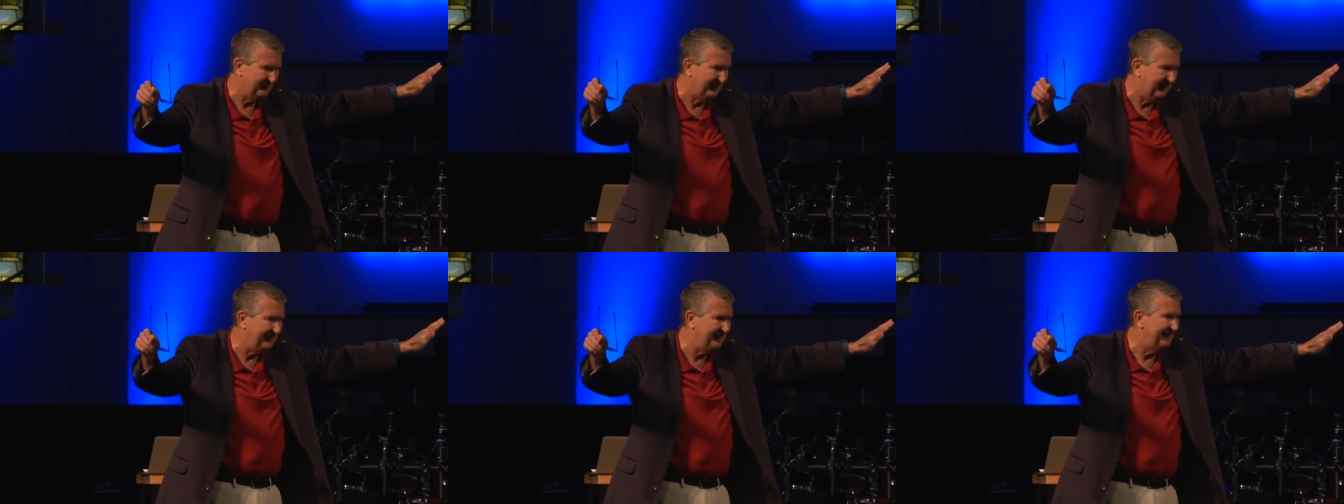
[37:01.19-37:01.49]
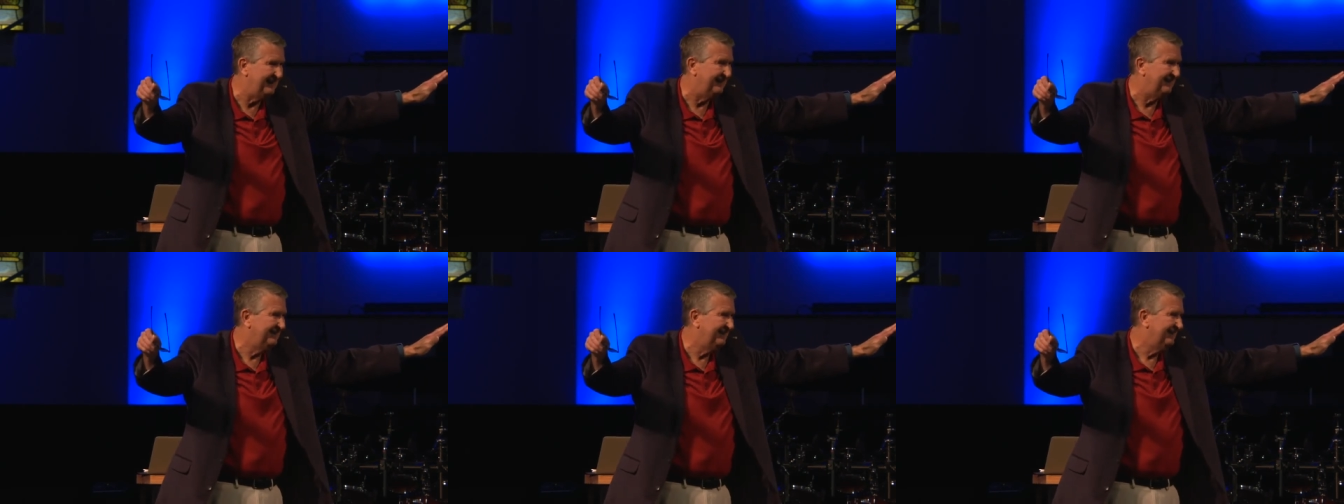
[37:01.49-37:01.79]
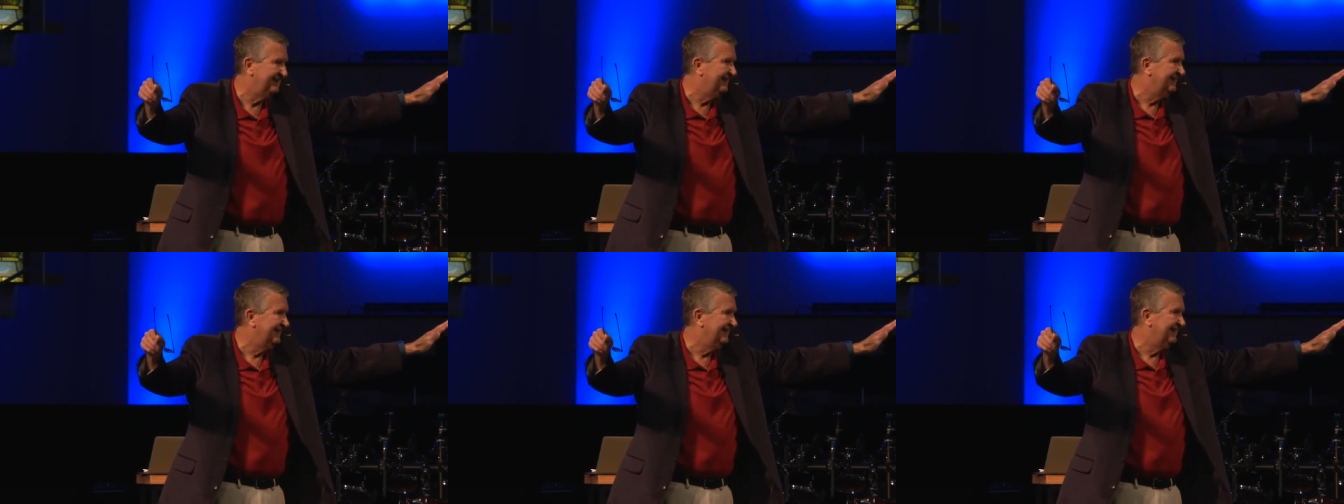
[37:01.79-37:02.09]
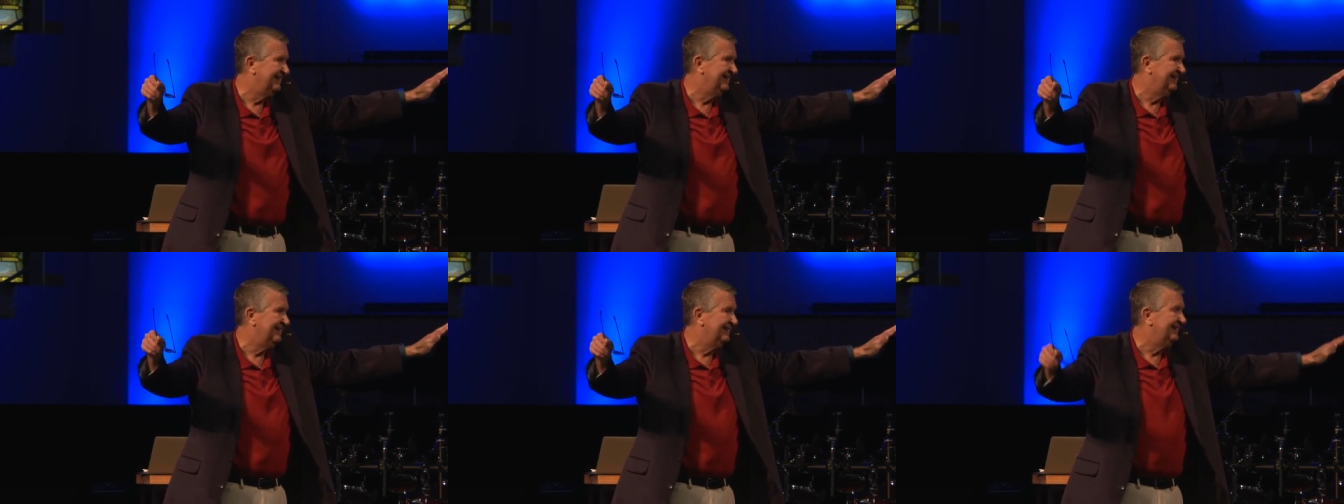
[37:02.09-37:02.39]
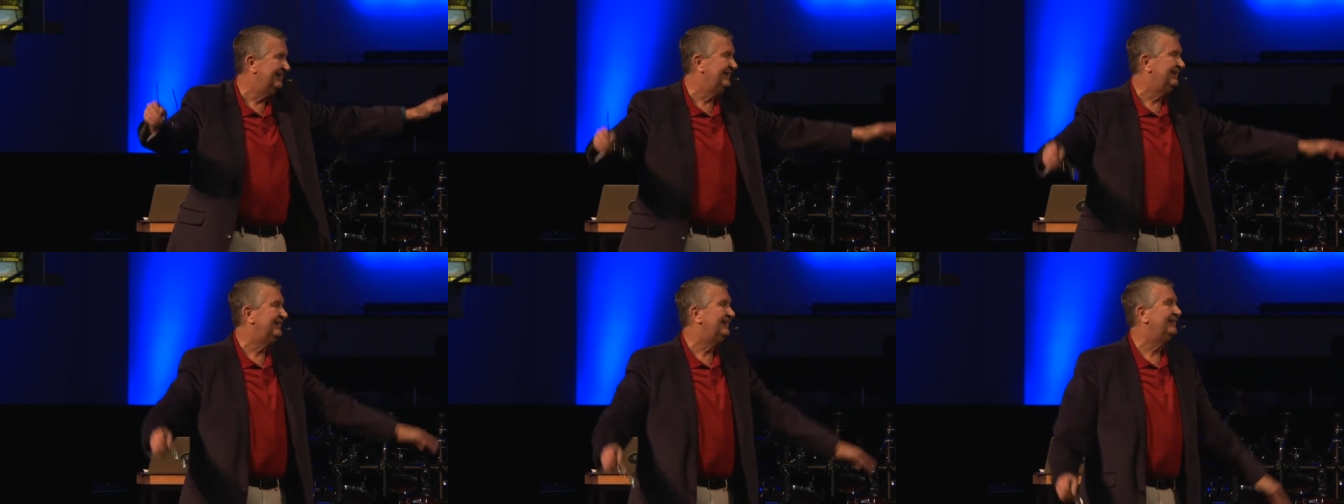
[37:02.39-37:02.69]
right now.
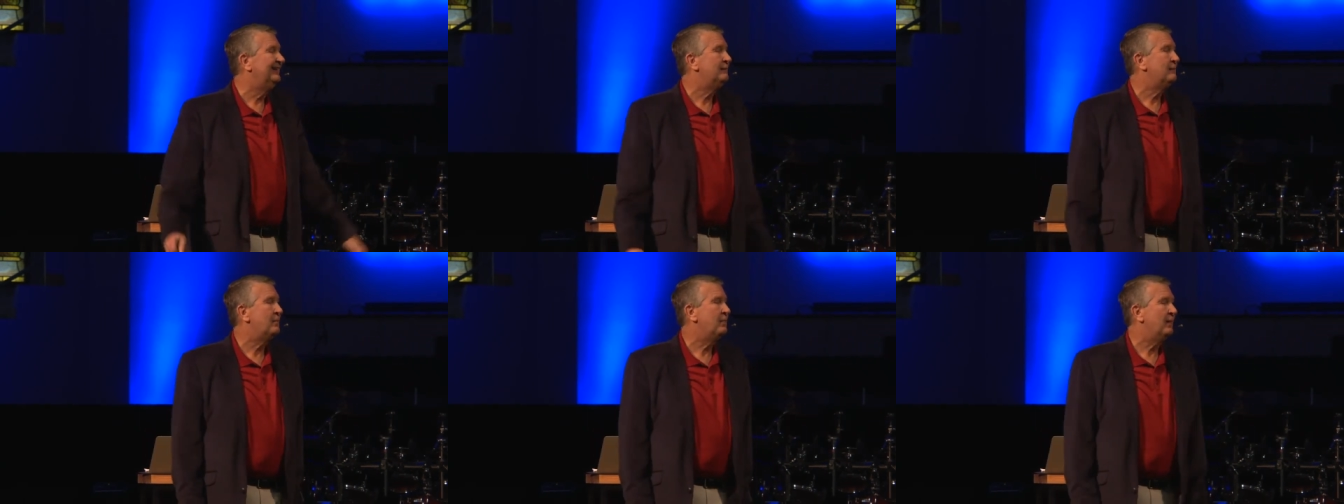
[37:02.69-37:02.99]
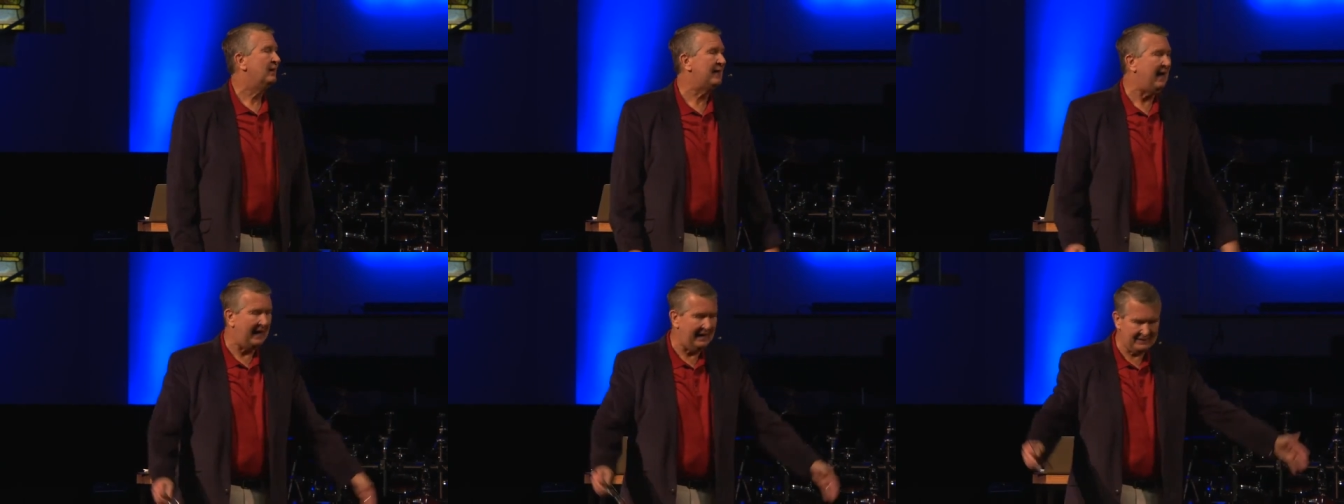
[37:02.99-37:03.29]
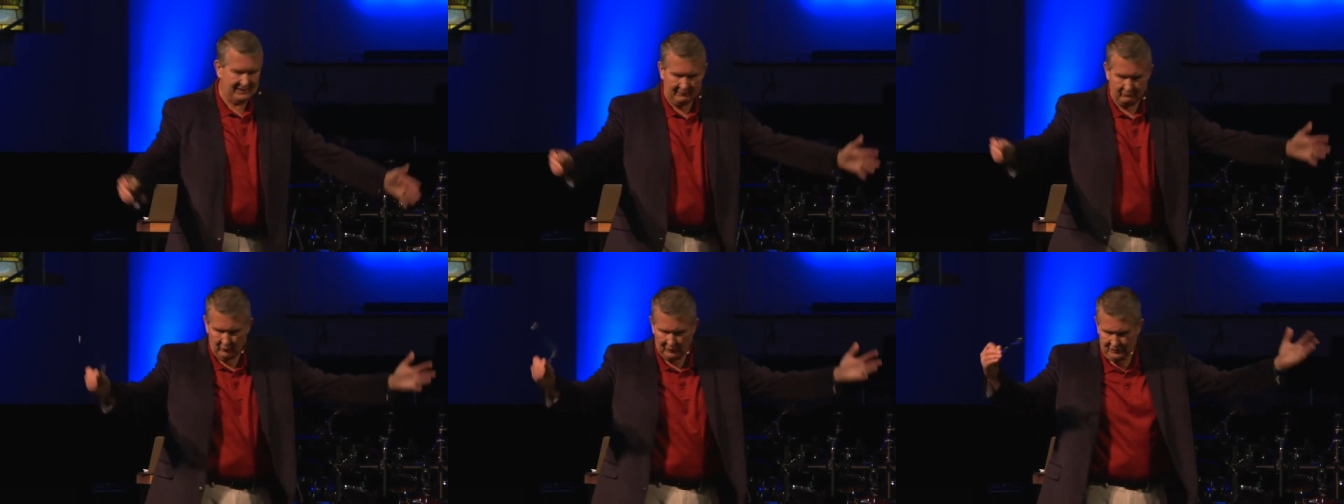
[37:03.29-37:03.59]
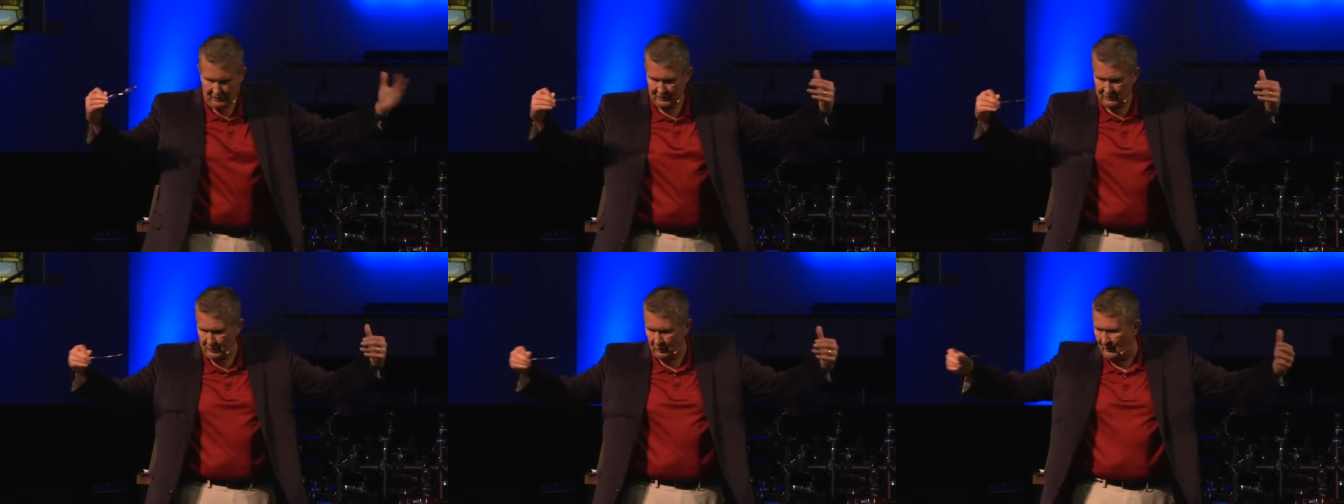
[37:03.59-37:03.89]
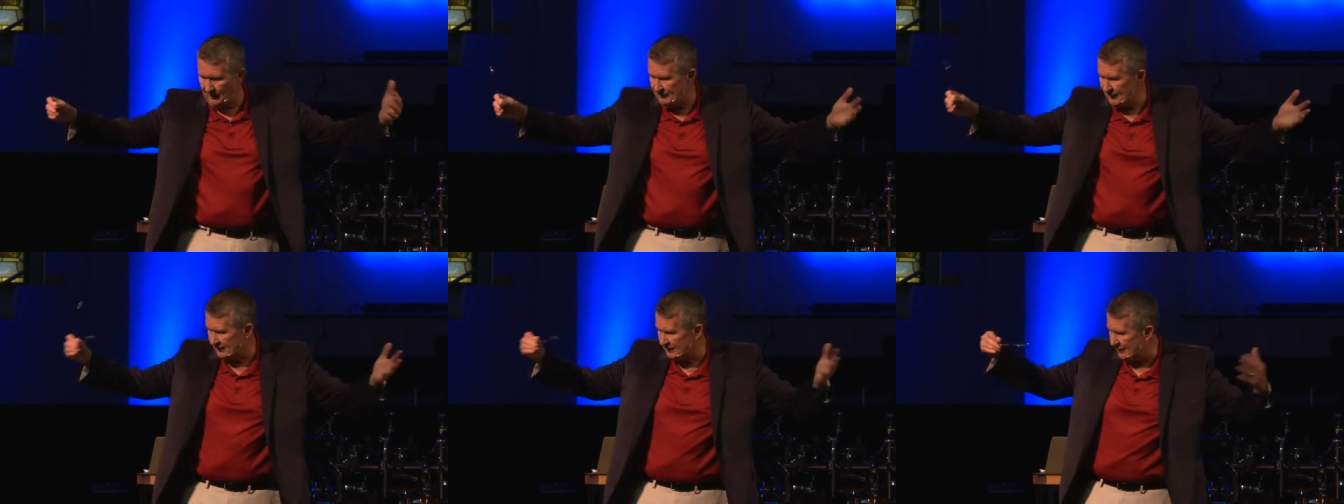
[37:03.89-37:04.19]
Guys, I want you to
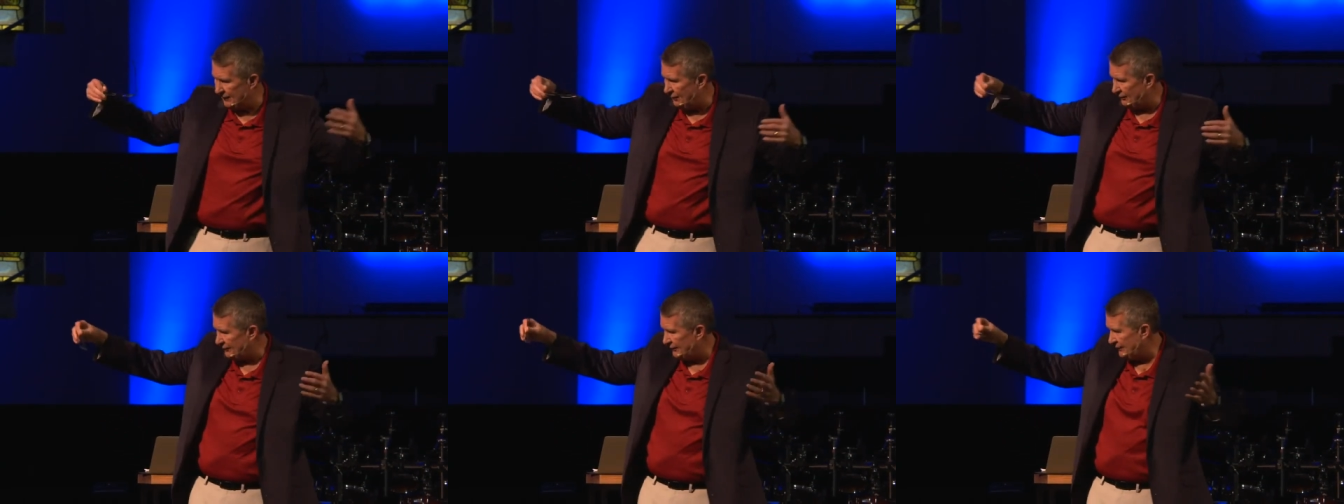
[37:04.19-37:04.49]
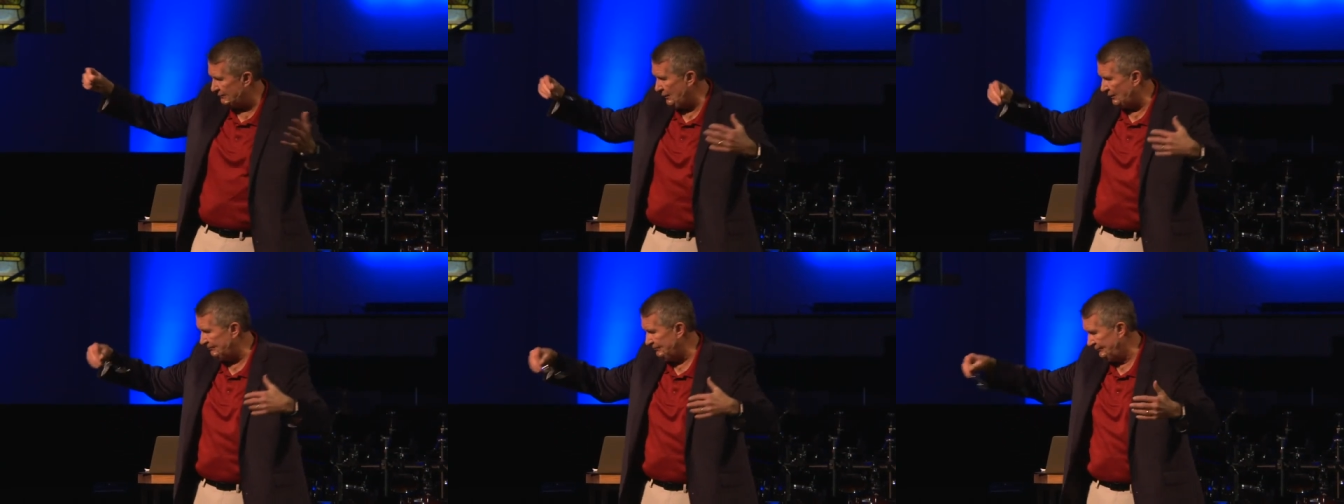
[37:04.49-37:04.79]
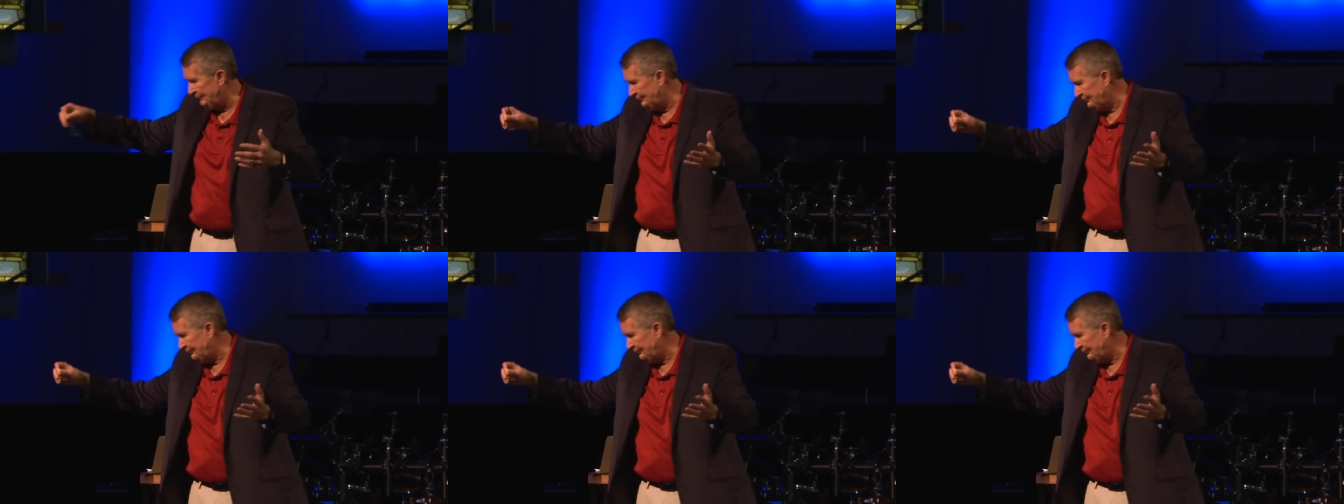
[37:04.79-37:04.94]
join me at the altar. Come on.